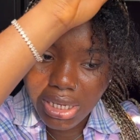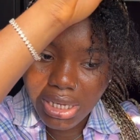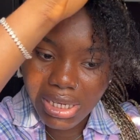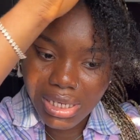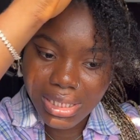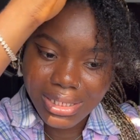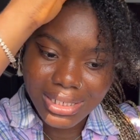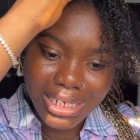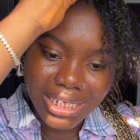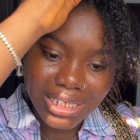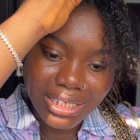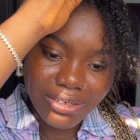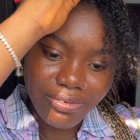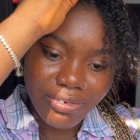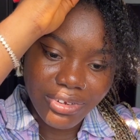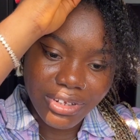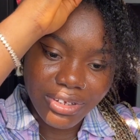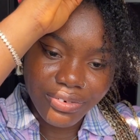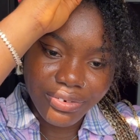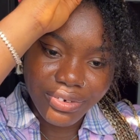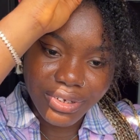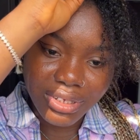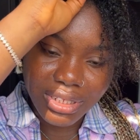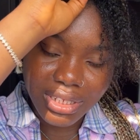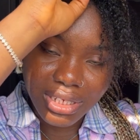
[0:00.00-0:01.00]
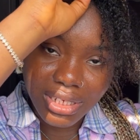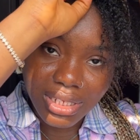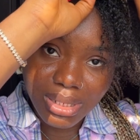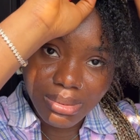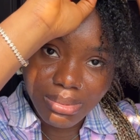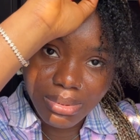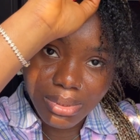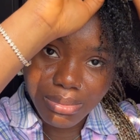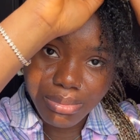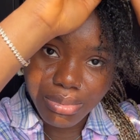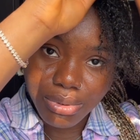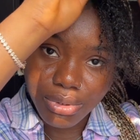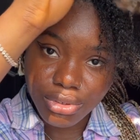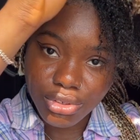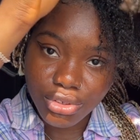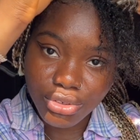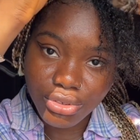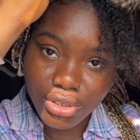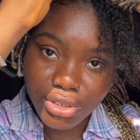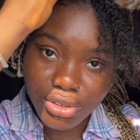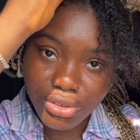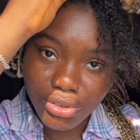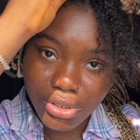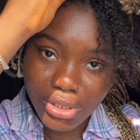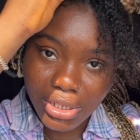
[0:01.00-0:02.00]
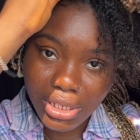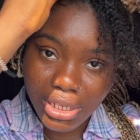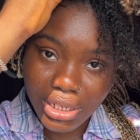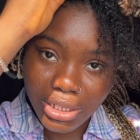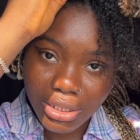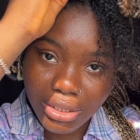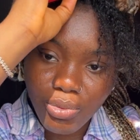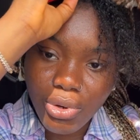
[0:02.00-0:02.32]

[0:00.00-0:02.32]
it's as if a different thing is being portrayed online.